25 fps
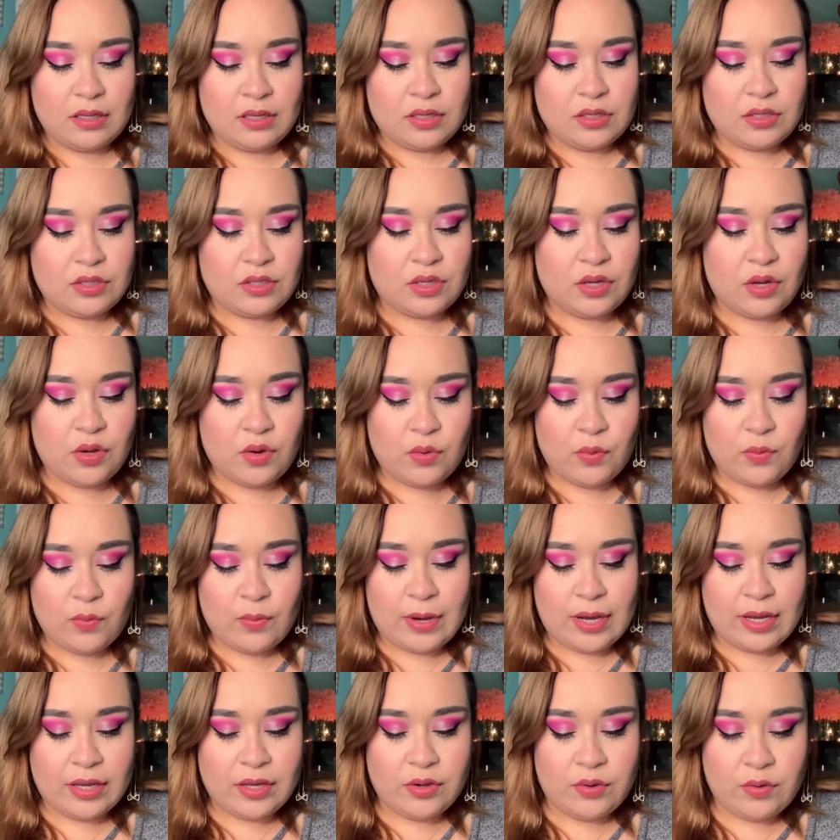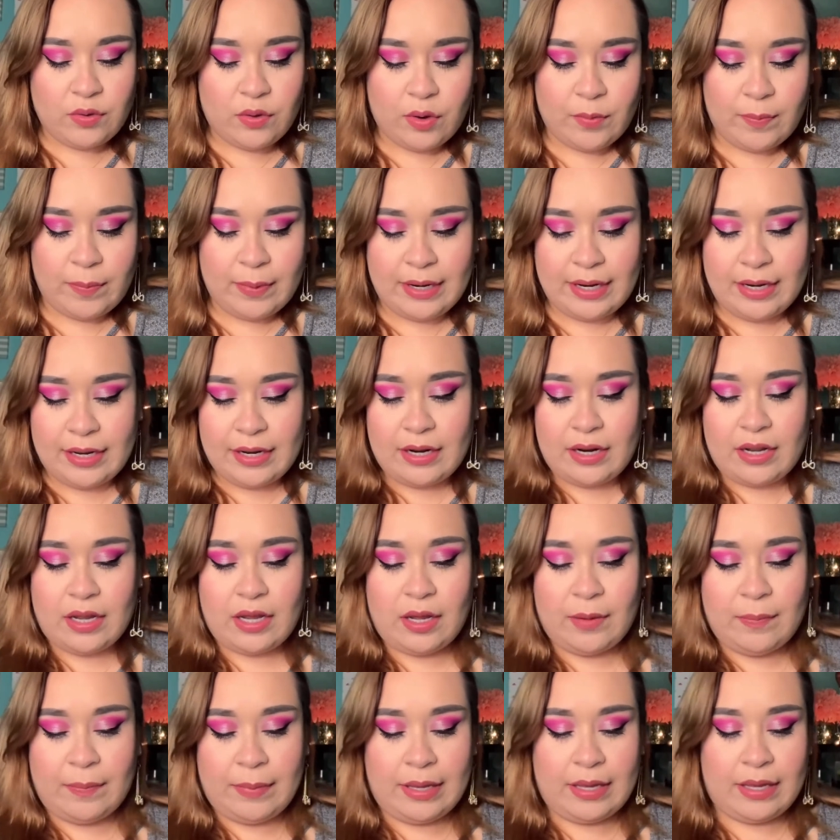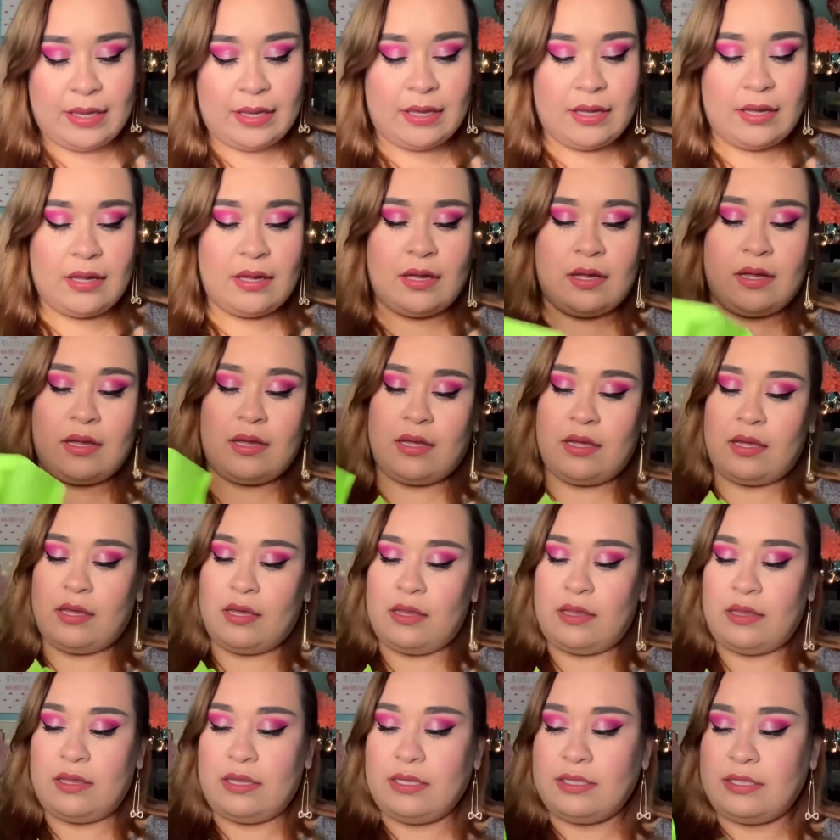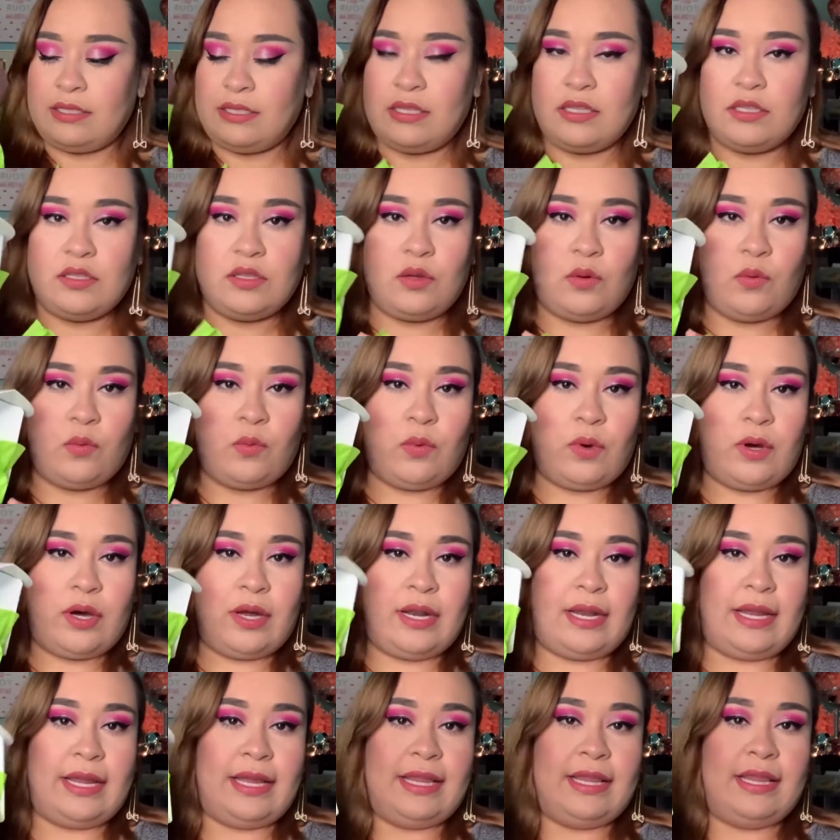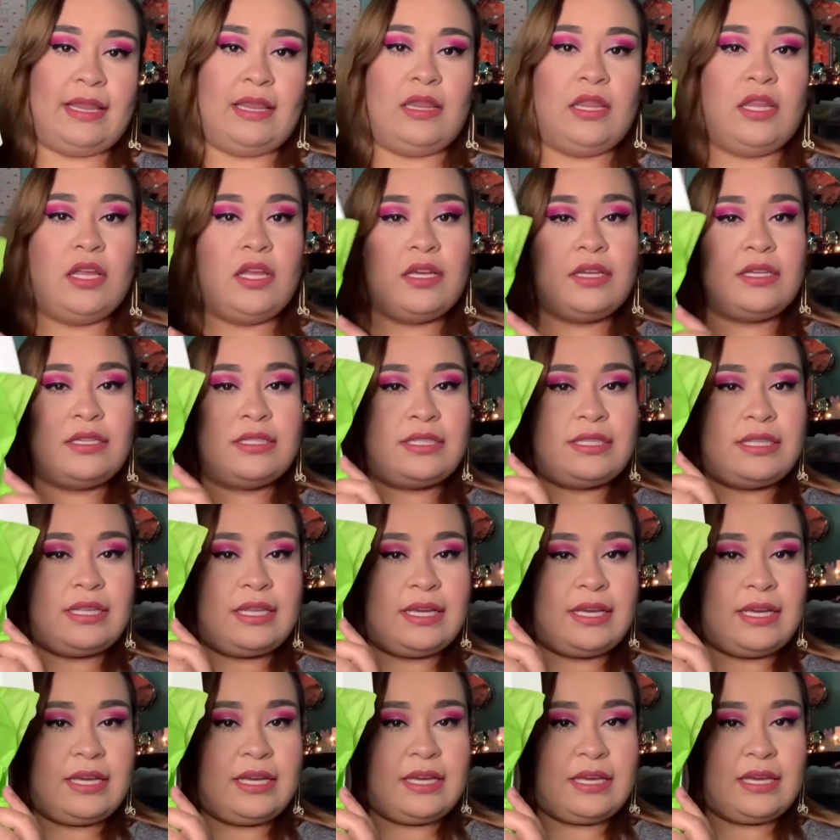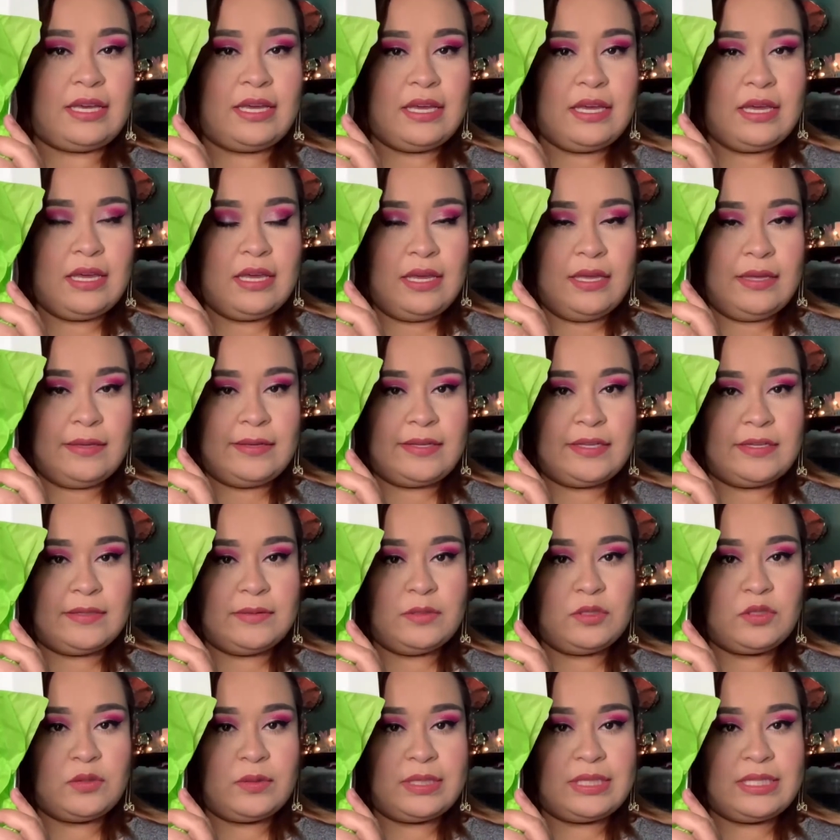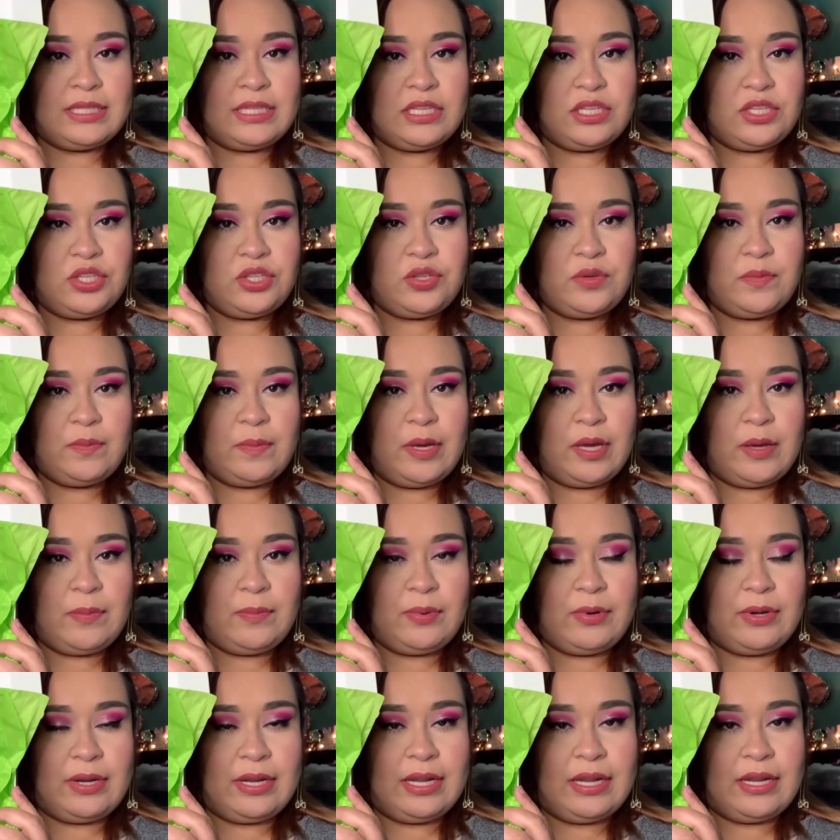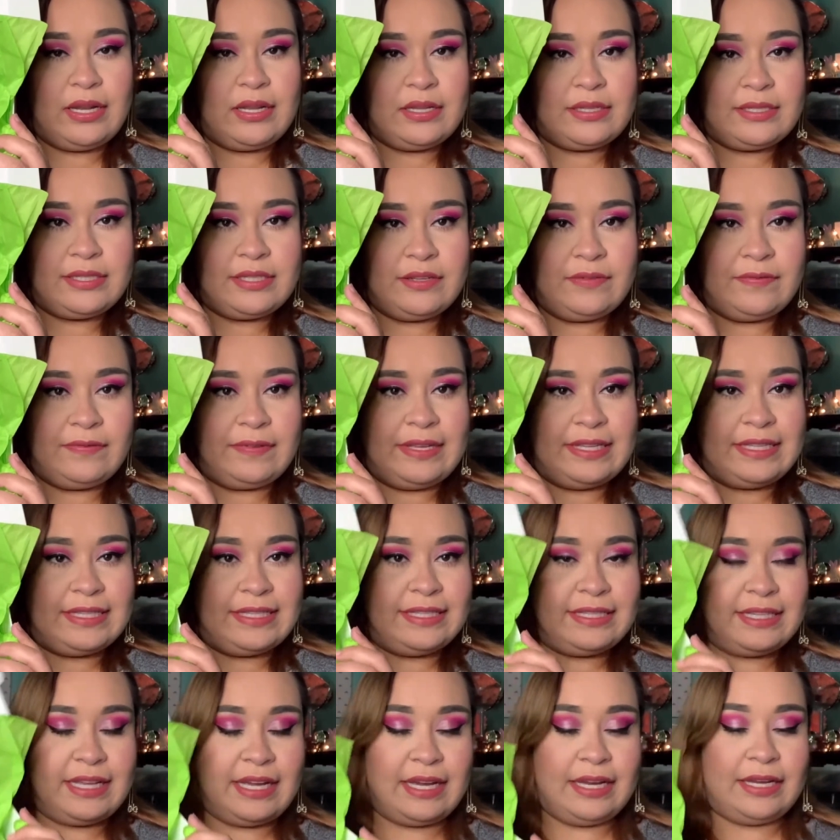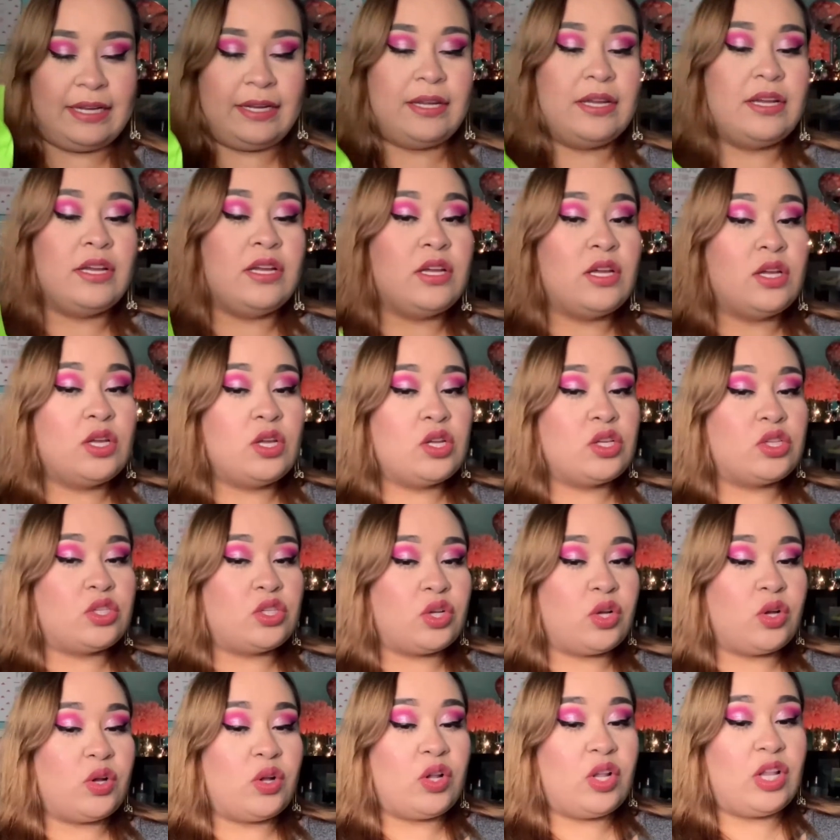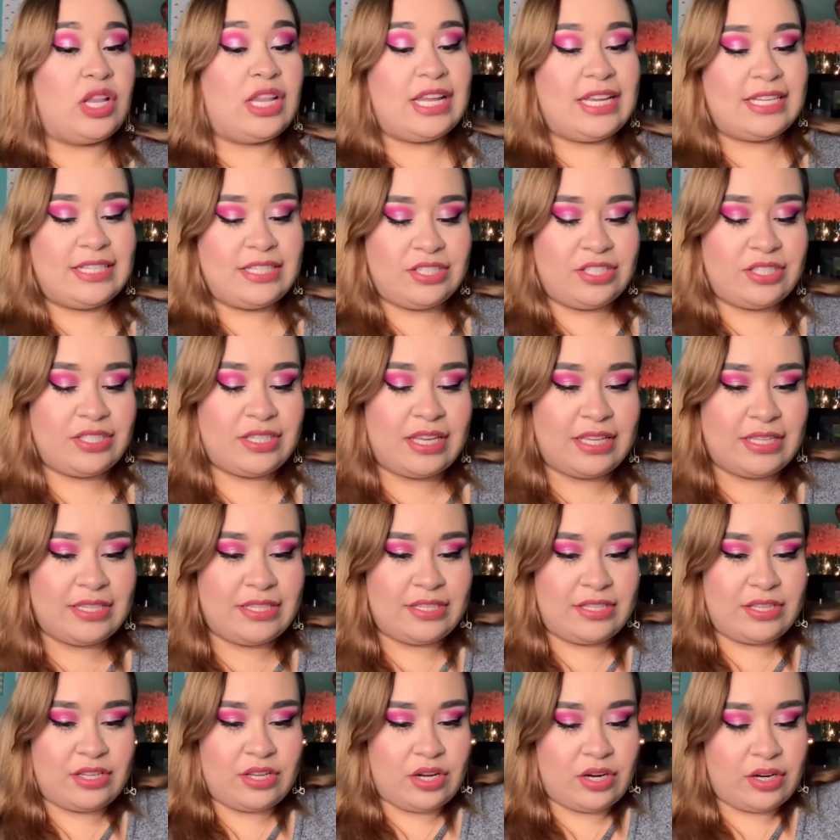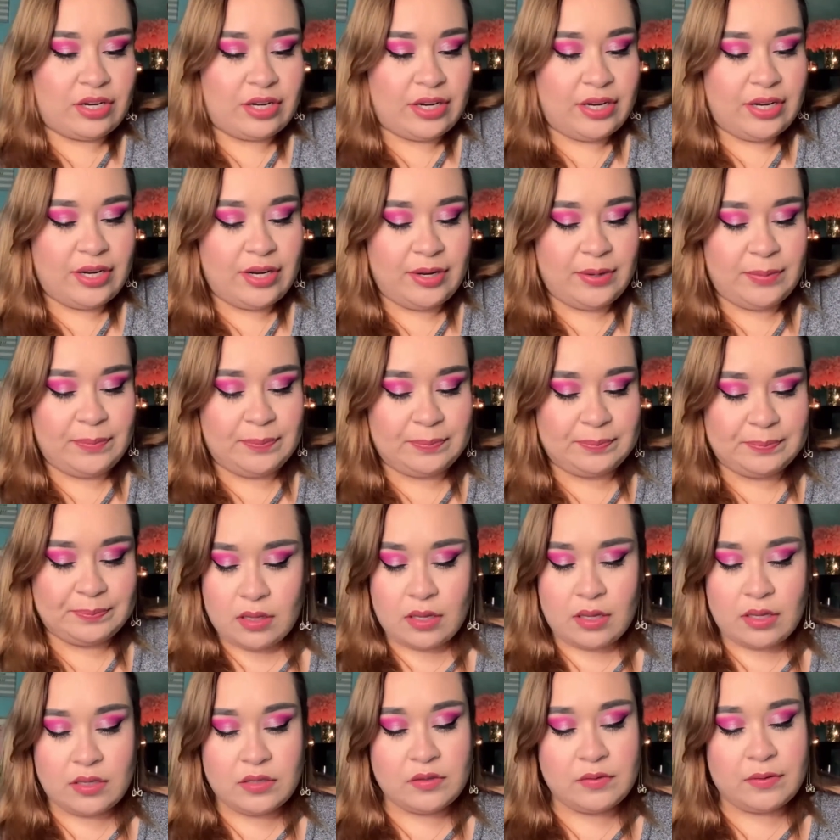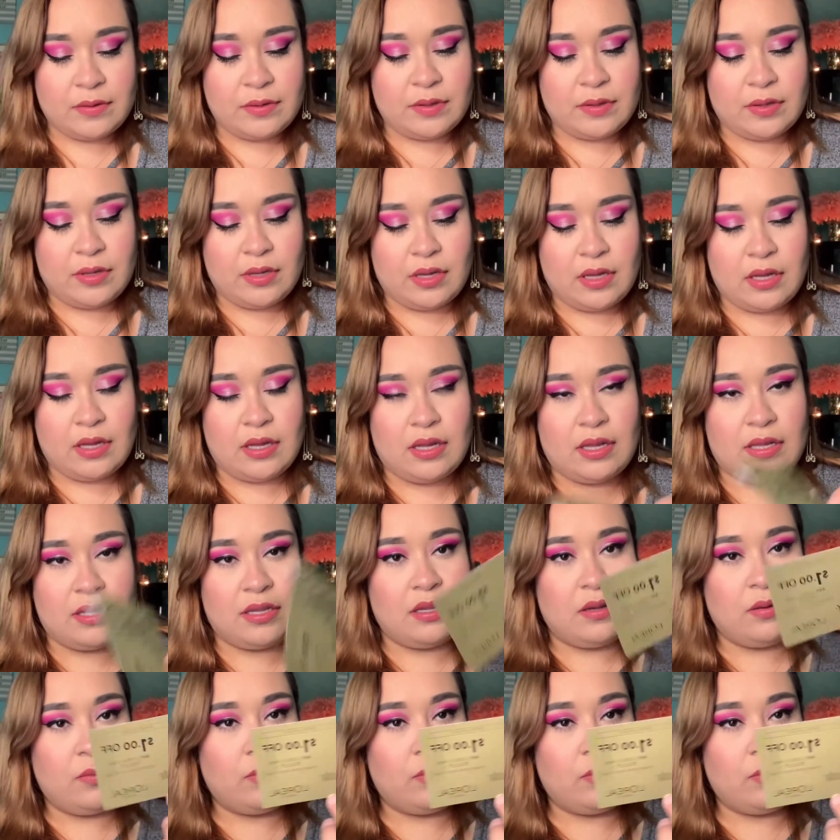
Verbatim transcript: so when you open it up it this is what it looks like comes with tissue paper and then the stuff inside so let's just get started. Comes with a, a